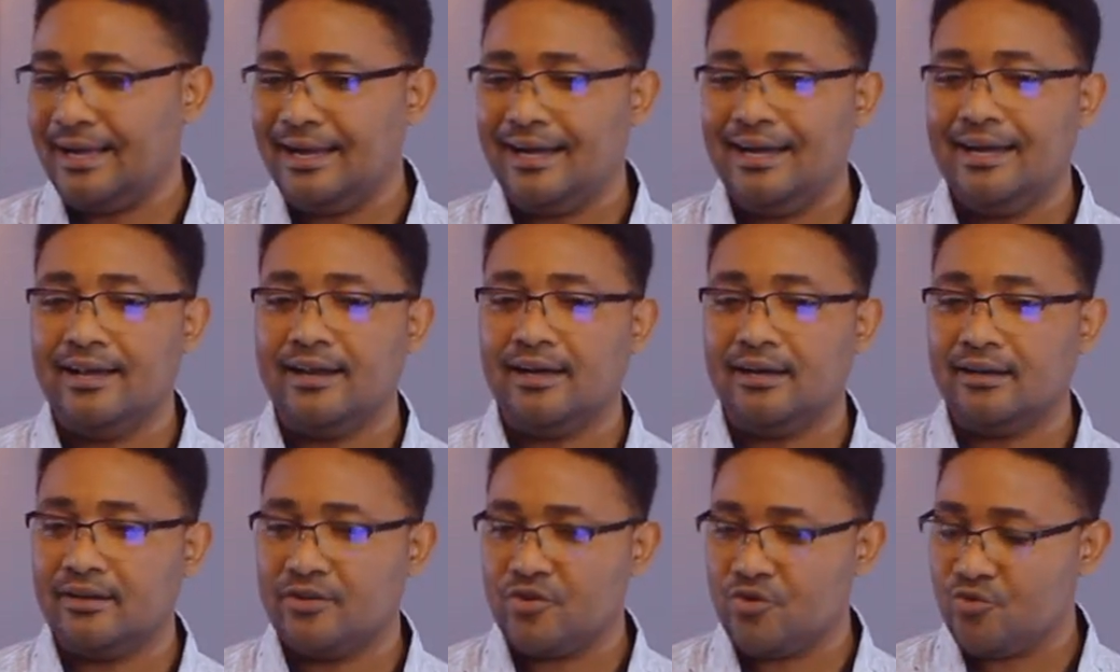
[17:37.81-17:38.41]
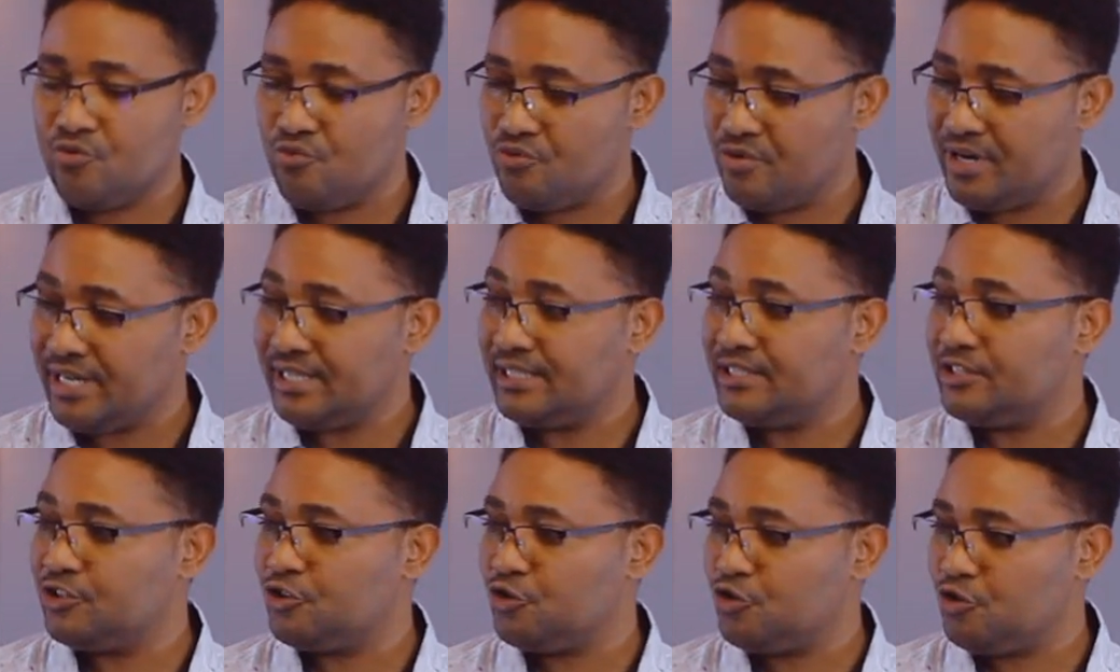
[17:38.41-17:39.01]
and a
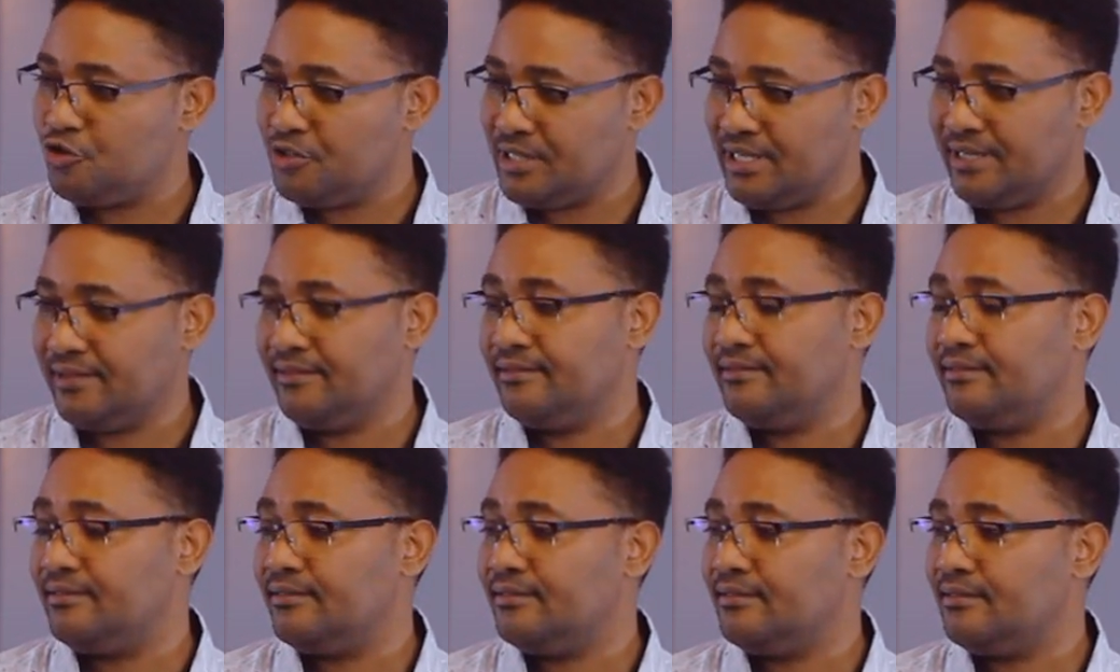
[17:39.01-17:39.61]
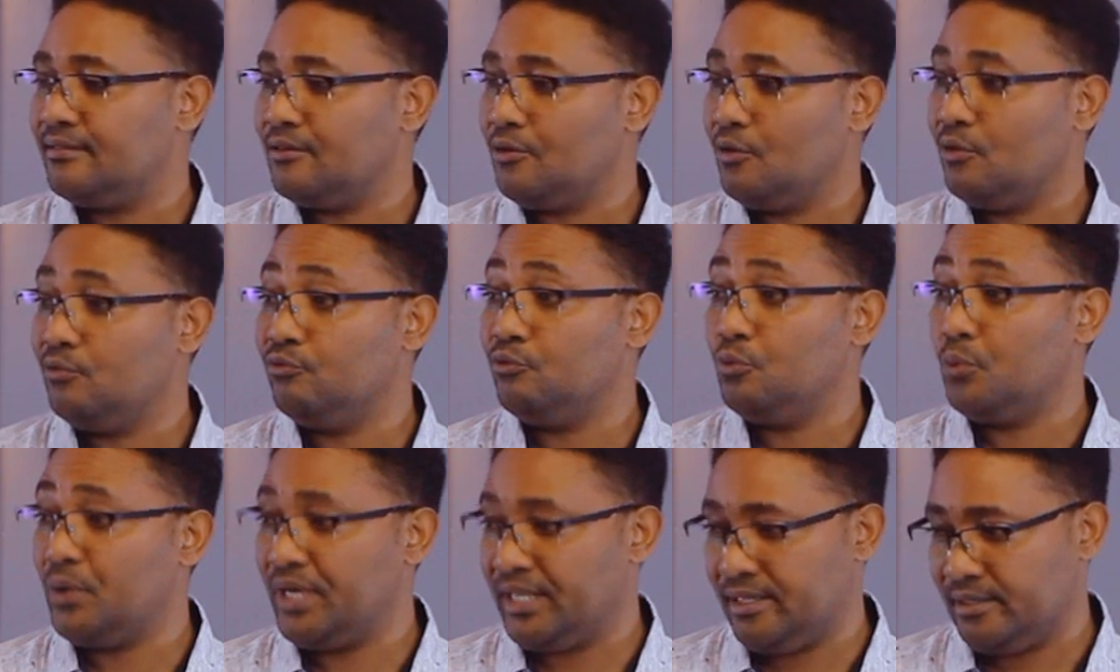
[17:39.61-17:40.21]
great strength
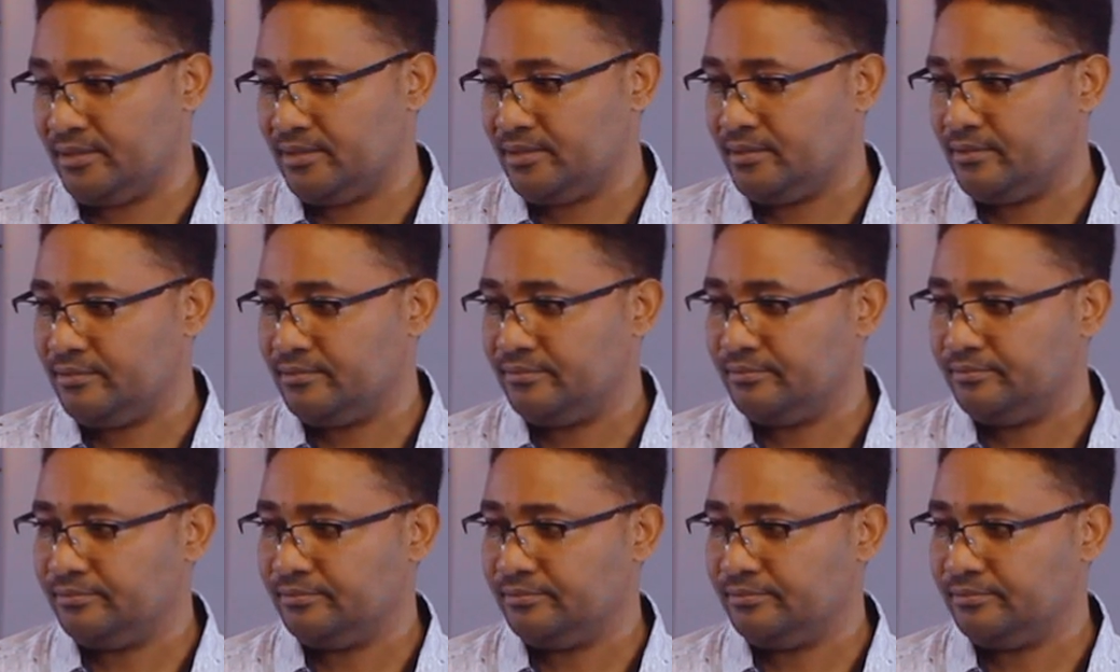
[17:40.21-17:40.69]
of will.